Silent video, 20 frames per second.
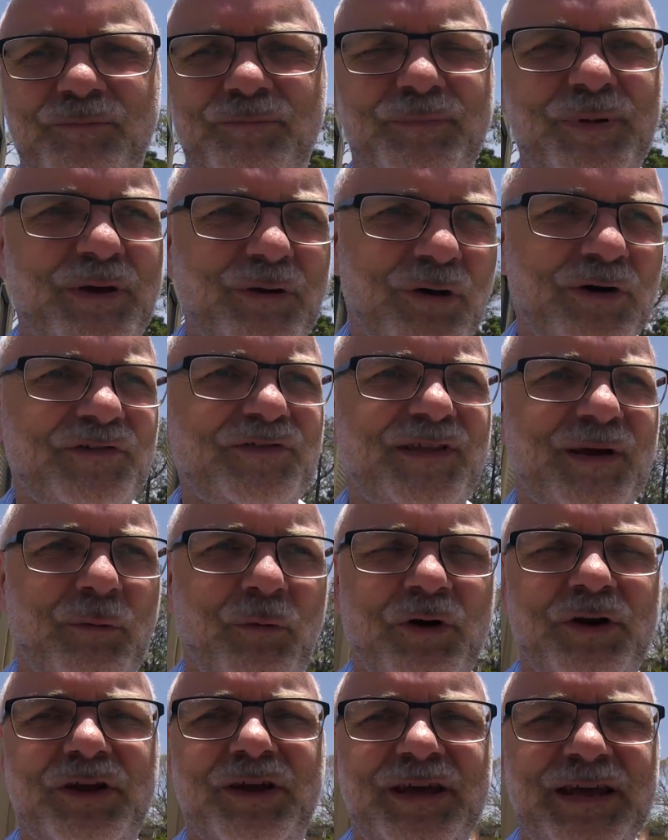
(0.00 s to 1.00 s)
because they
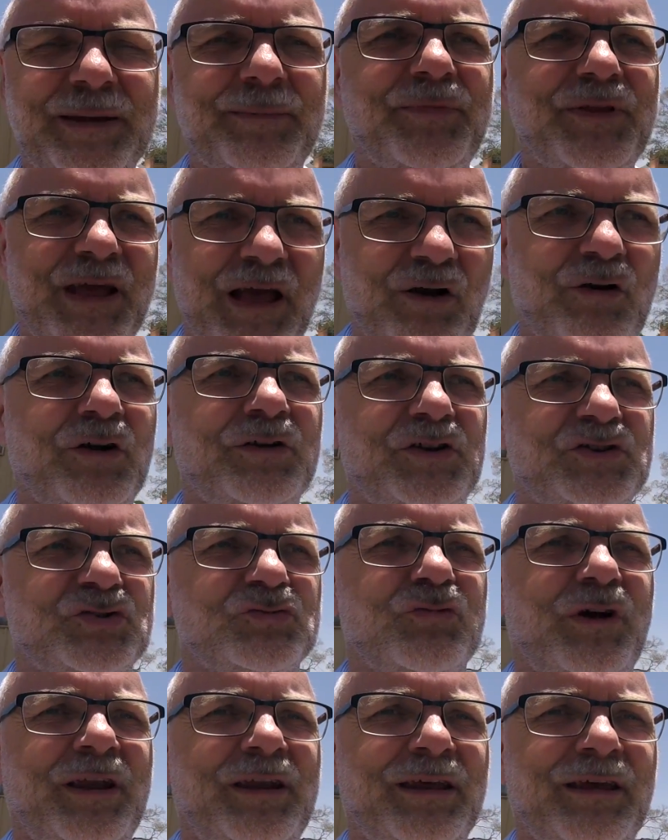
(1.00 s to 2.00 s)
want to keep the air
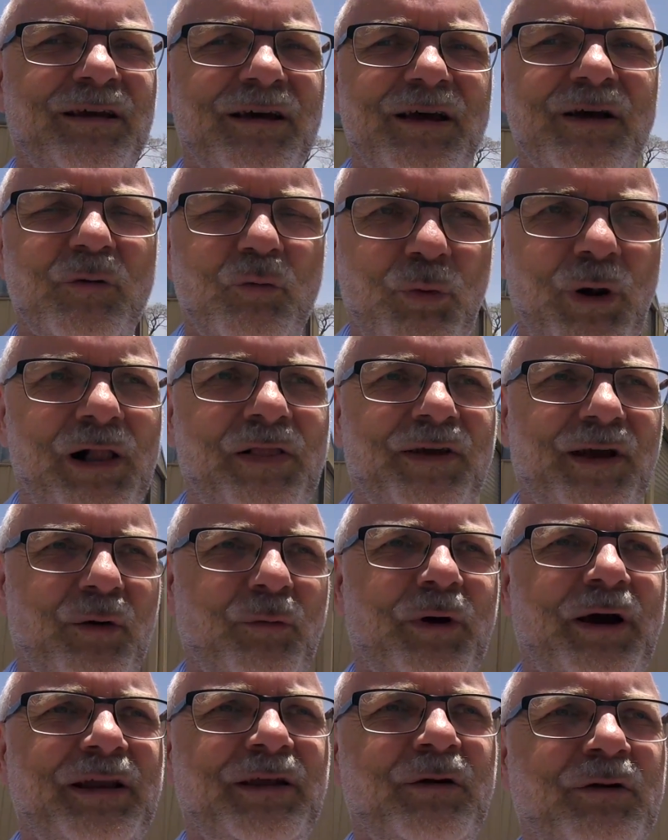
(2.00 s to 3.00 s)
condition running while they are
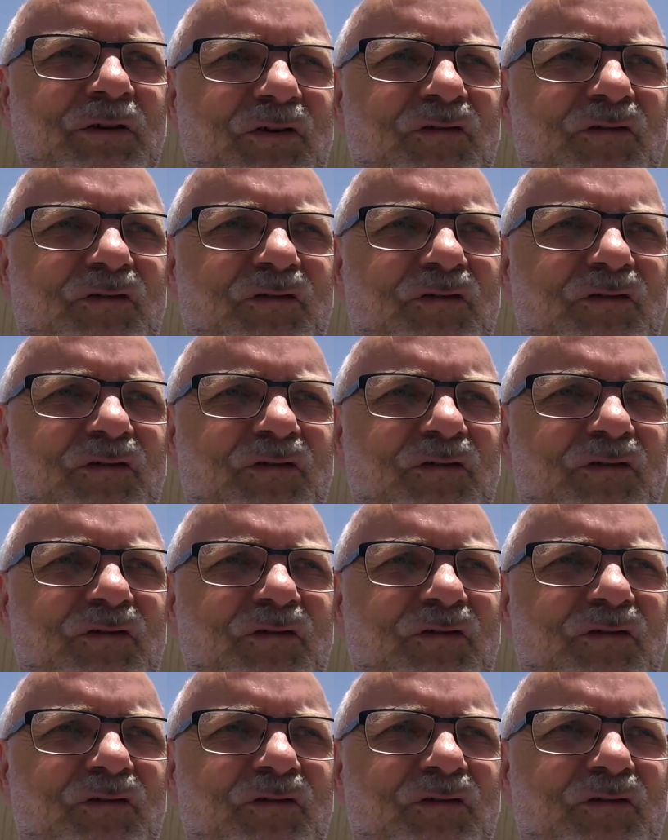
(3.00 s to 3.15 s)
waiting on a